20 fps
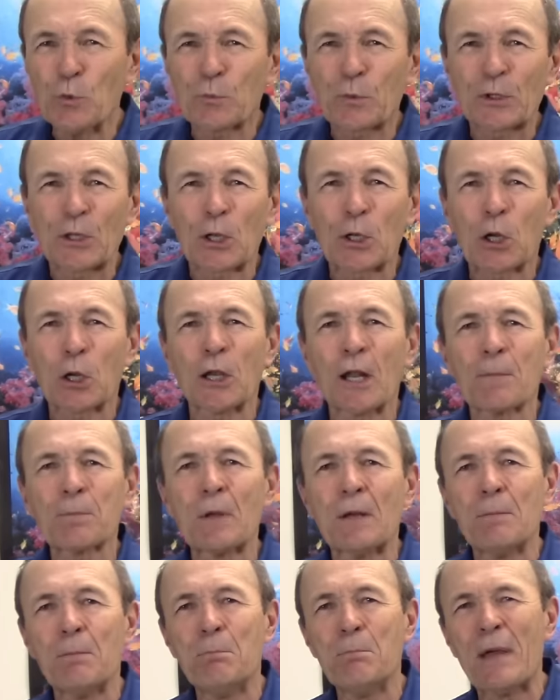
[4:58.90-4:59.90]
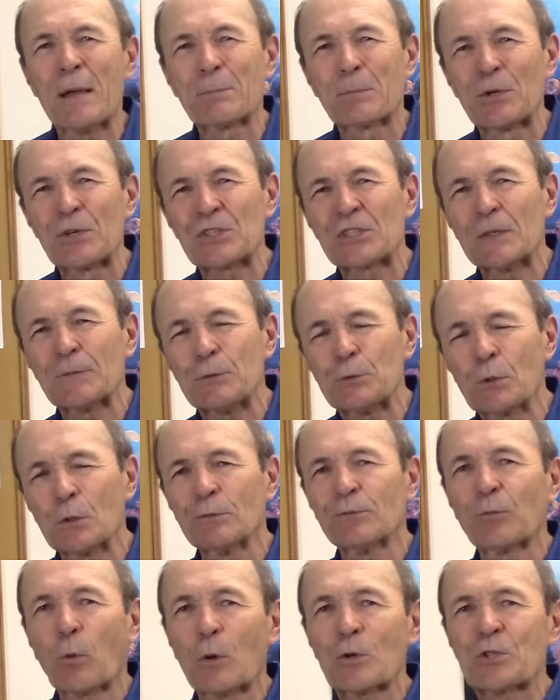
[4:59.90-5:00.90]
do for the club members, if you
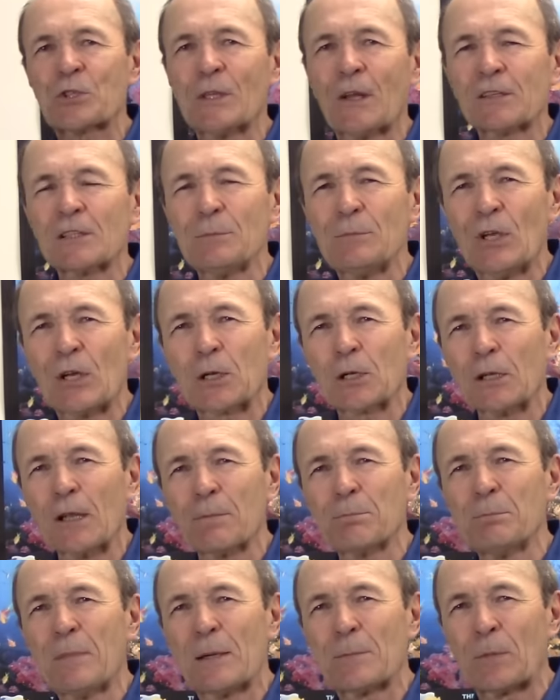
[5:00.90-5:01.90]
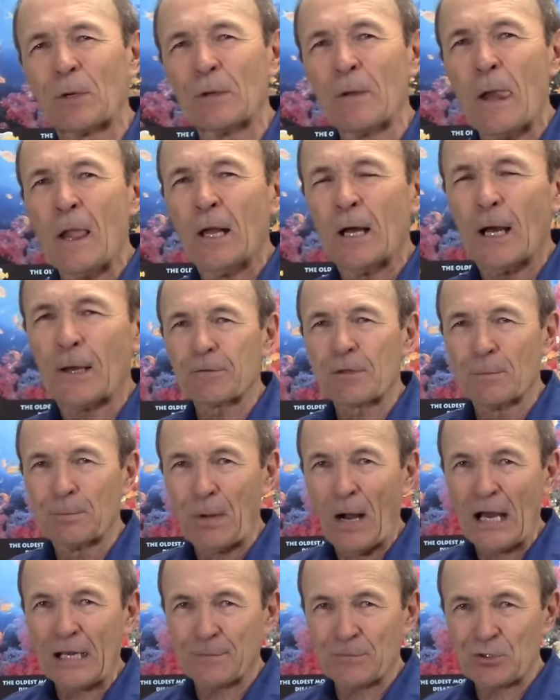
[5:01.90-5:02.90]
were fortunate enough to be a club member of the
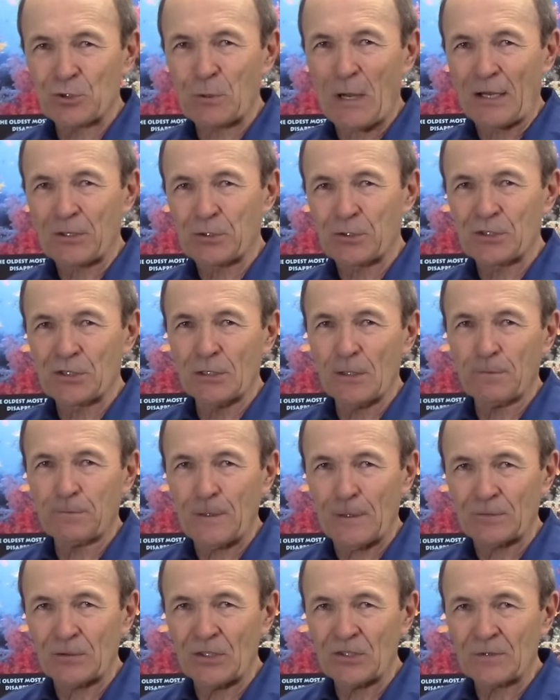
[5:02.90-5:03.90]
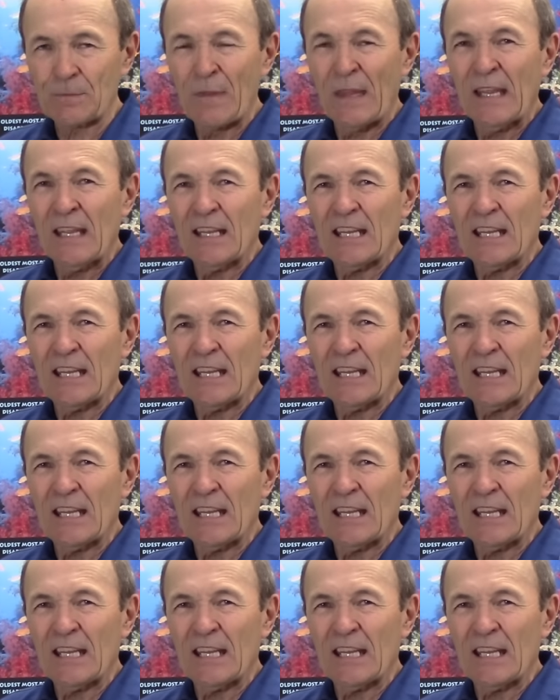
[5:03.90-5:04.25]
bottom scratchers in the 50s,